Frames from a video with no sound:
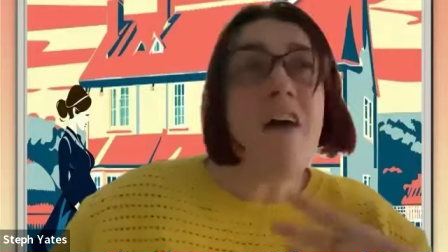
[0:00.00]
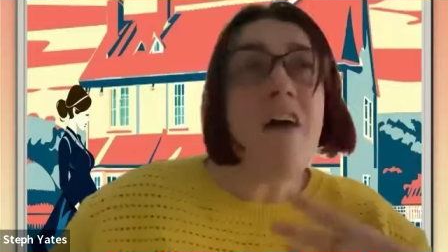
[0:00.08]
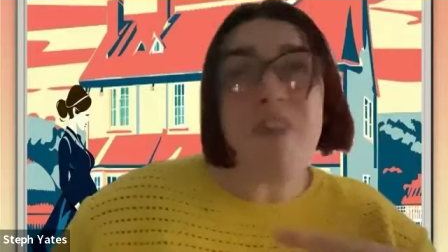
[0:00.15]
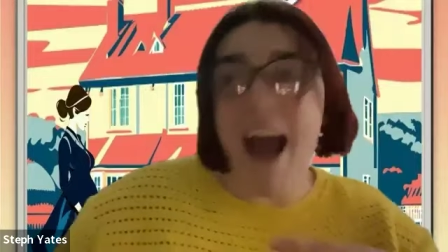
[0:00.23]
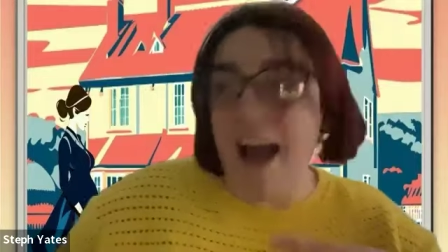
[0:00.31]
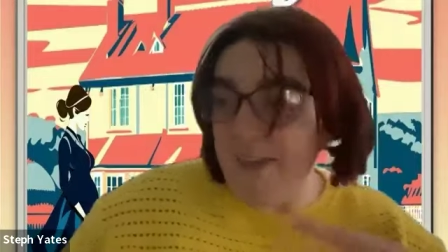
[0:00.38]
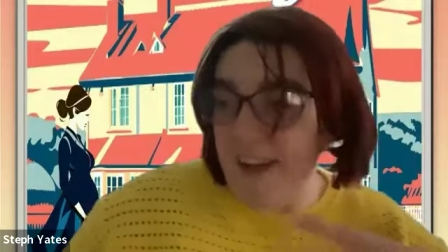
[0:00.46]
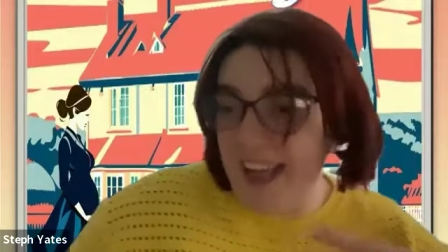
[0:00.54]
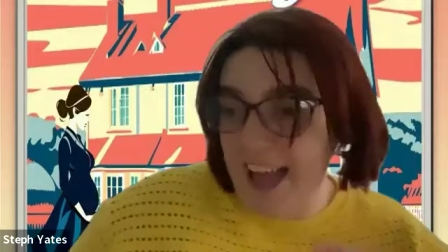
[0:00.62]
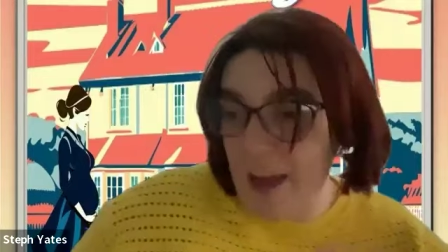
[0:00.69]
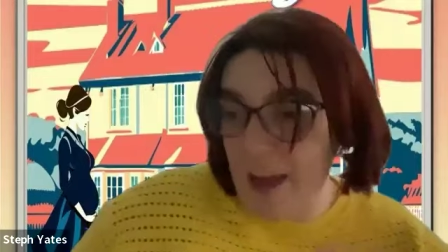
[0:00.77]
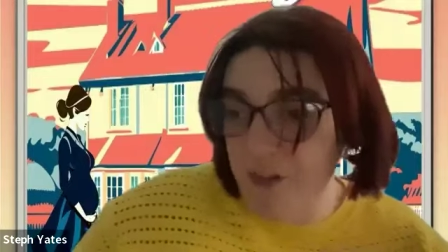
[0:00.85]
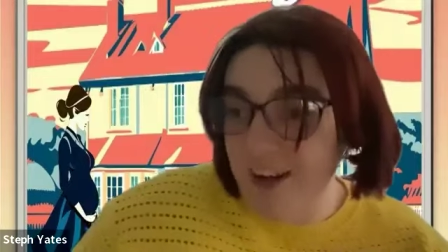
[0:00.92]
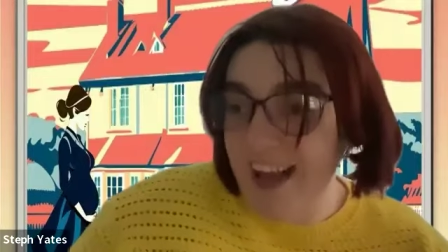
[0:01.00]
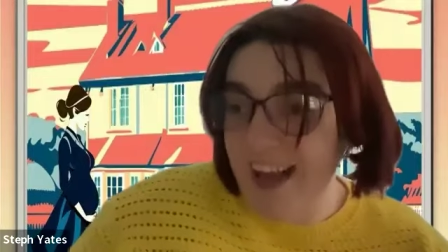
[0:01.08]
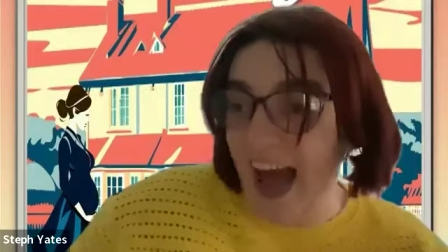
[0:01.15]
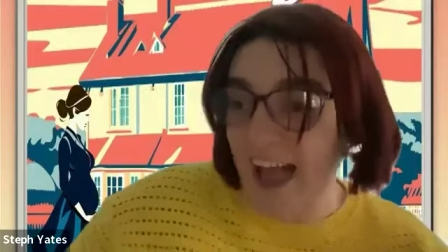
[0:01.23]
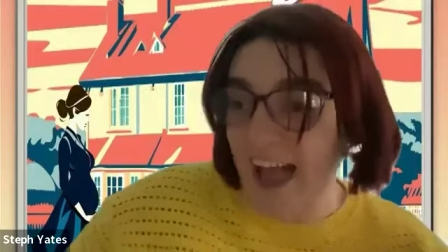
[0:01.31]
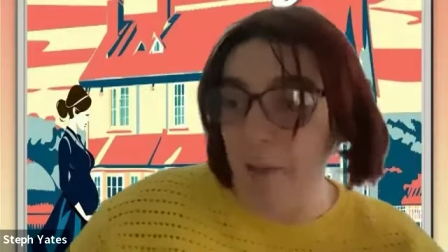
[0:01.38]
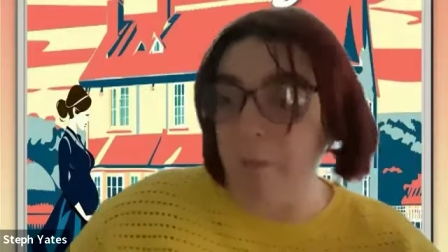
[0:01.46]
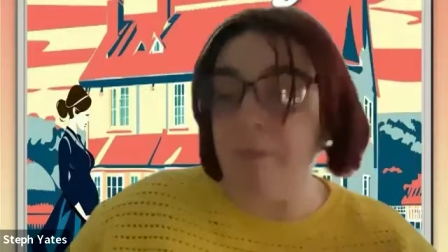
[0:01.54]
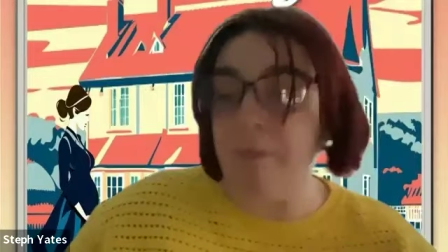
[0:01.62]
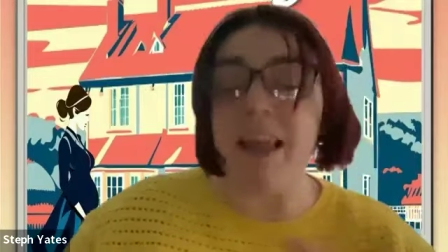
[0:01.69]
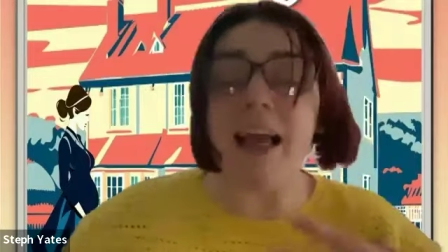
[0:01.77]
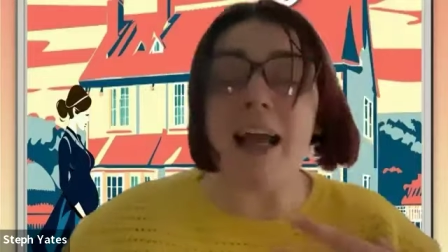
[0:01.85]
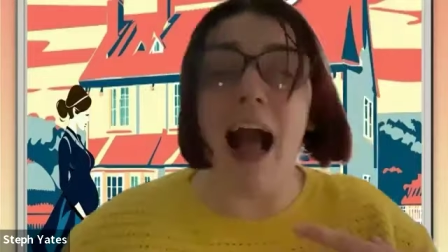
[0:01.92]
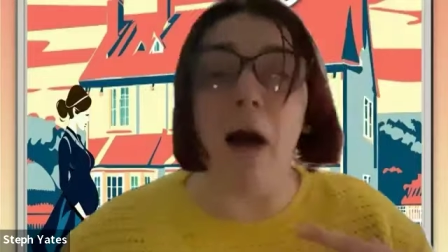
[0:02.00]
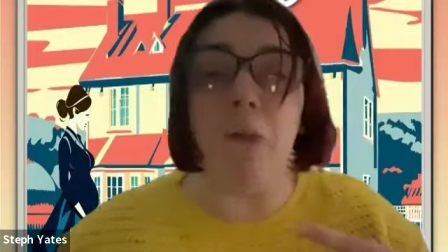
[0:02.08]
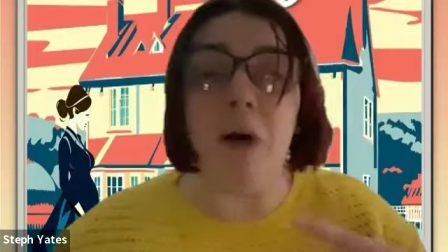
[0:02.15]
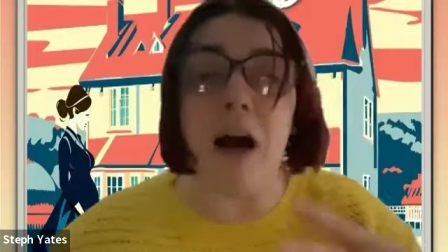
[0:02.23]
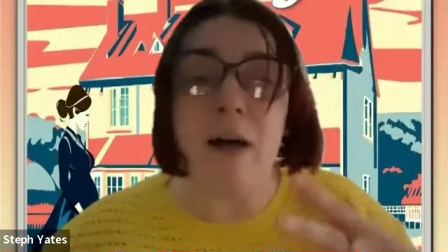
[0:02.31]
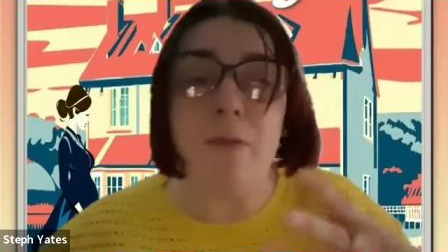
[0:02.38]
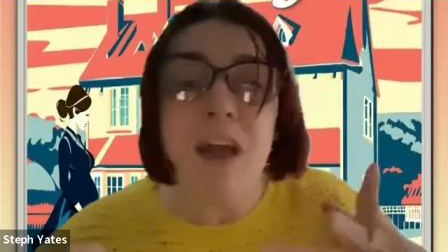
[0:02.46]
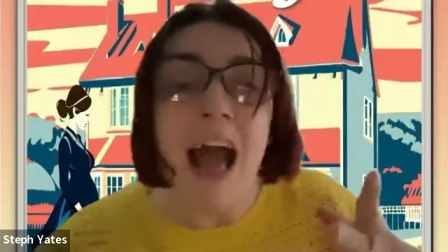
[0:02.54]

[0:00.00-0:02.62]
various different cast members. Now, um,